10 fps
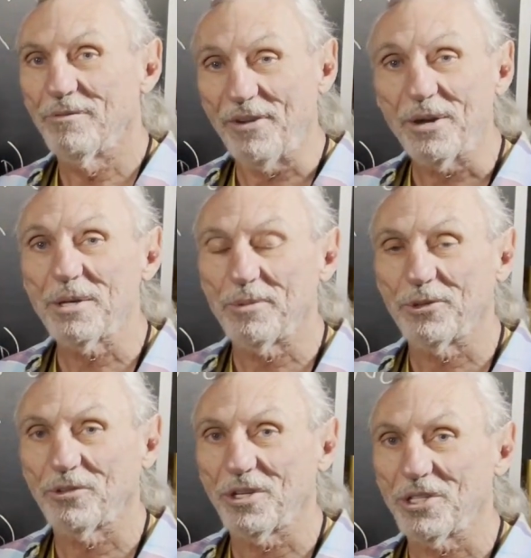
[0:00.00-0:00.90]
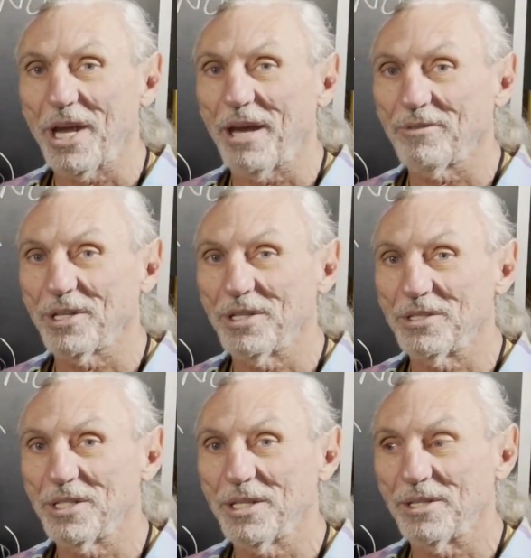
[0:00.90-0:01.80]
variables that you have to
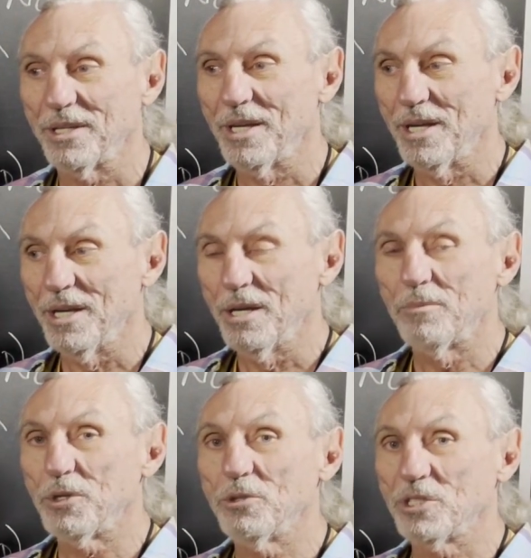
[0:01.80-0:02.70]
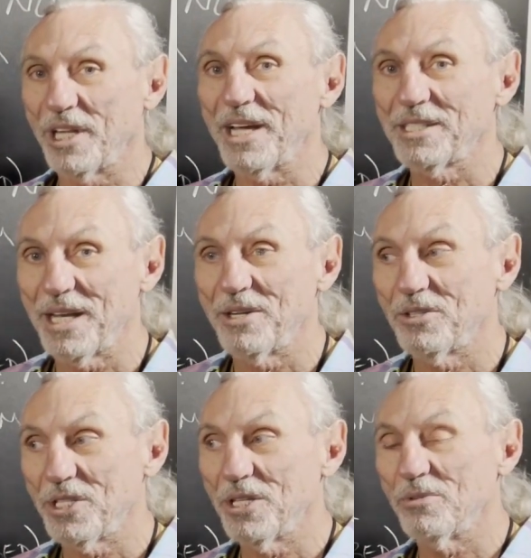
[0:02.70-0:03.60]
consider. Produce less
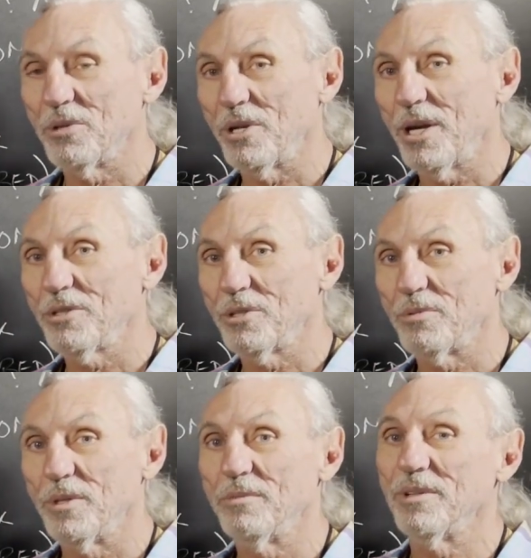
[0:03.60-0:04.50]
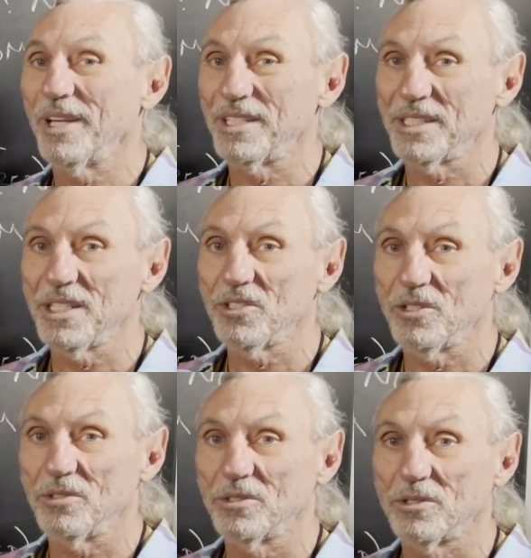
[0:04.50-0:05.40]
energy into a larger room, less
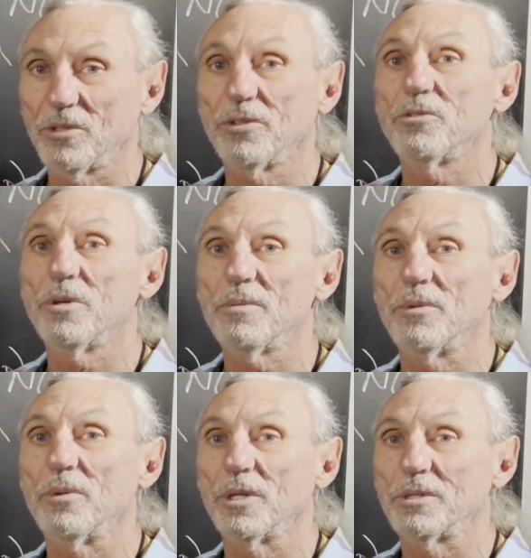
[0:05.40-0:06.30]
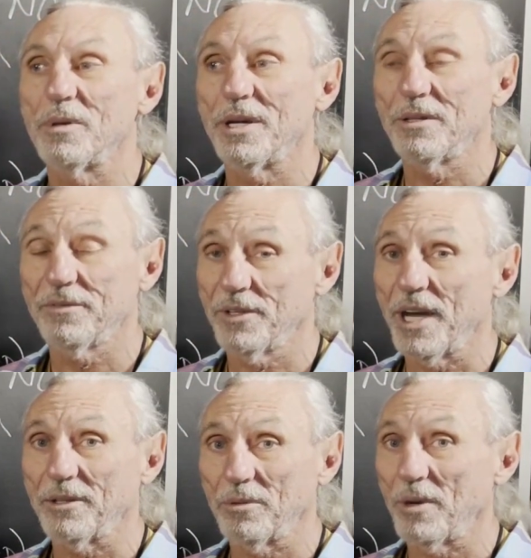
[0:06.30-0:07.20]
issues. So the treatment works better if you
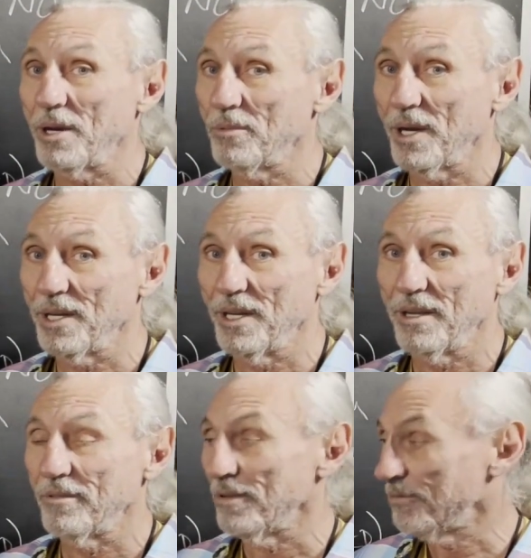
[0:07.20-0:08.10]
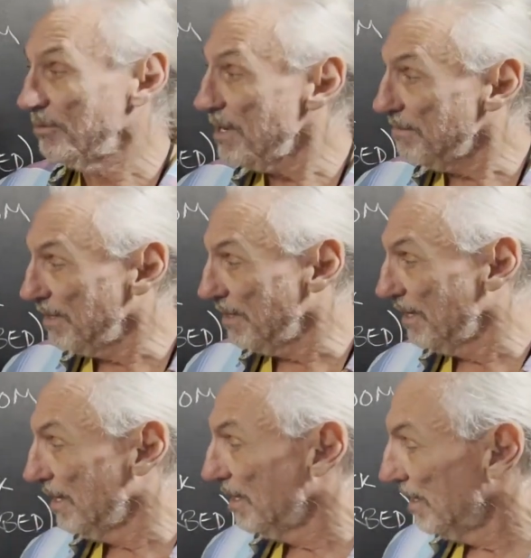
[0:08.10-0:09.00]
got the right rate and level of treatment.
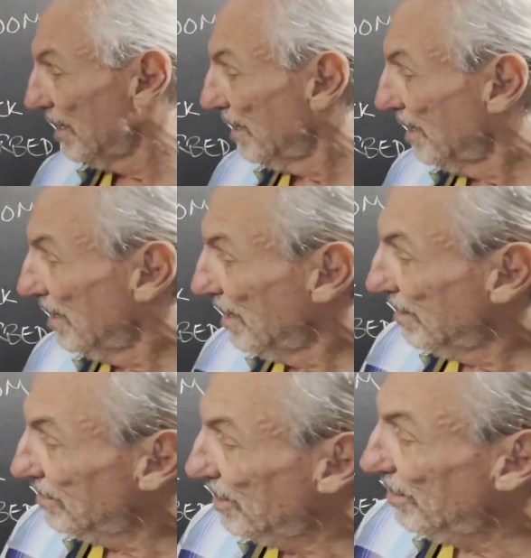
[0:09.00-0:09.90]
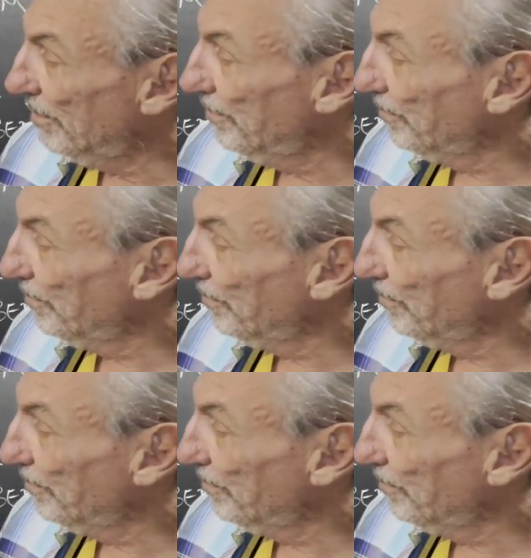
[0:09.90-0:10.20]
So